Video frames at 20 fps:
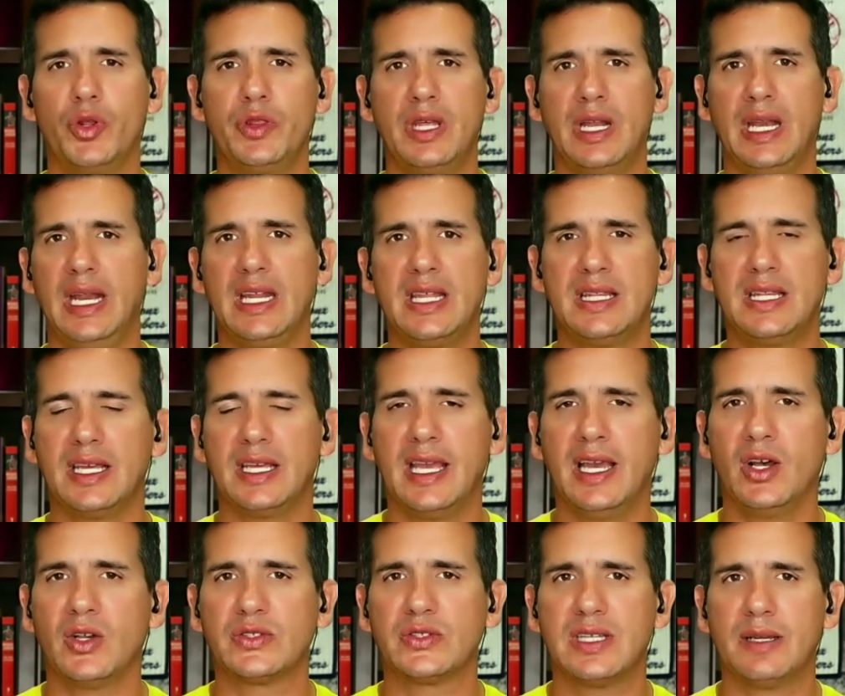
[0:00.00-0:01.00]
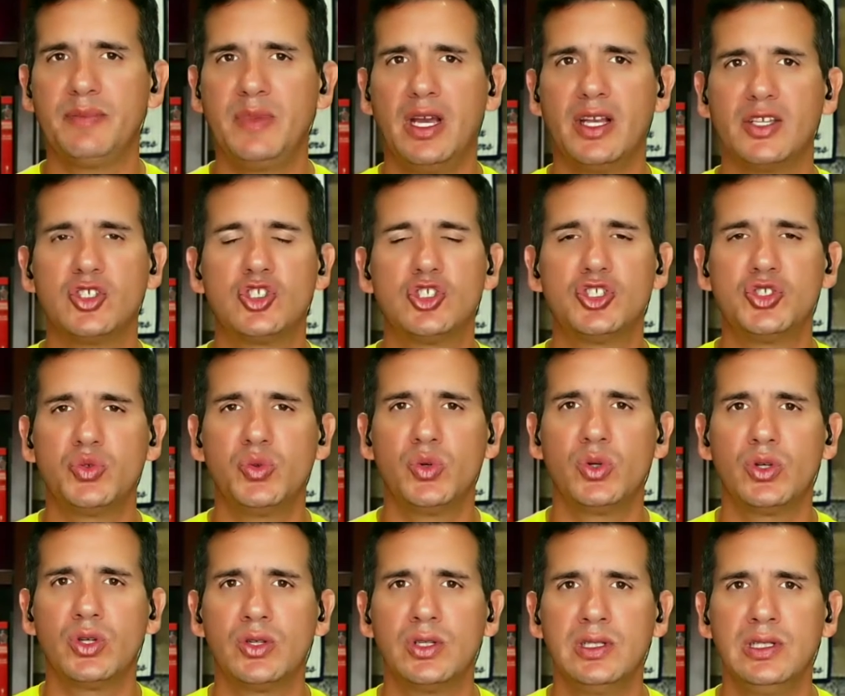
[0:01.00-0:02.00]
than anything else. I'm not
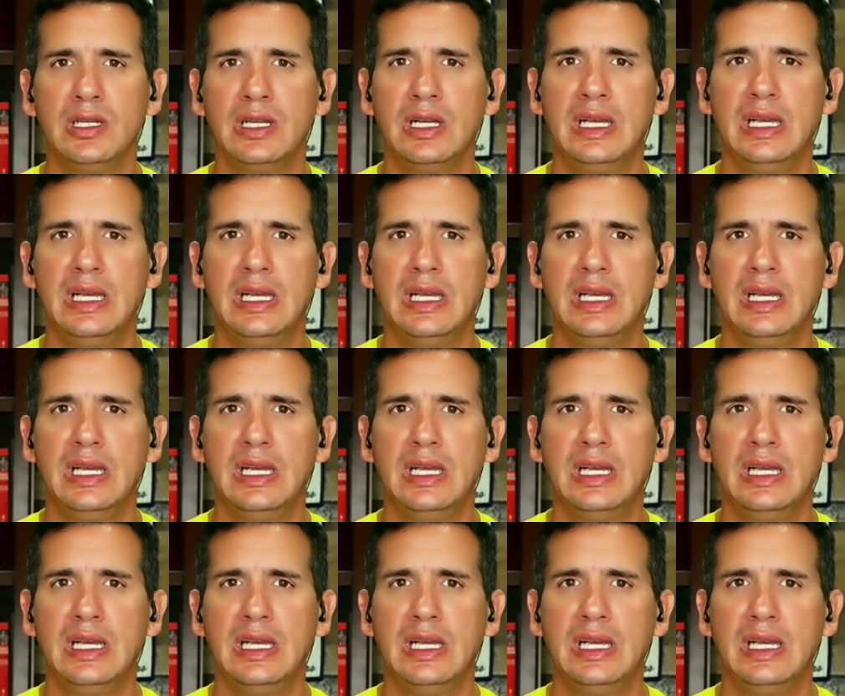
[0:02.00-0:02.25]
sure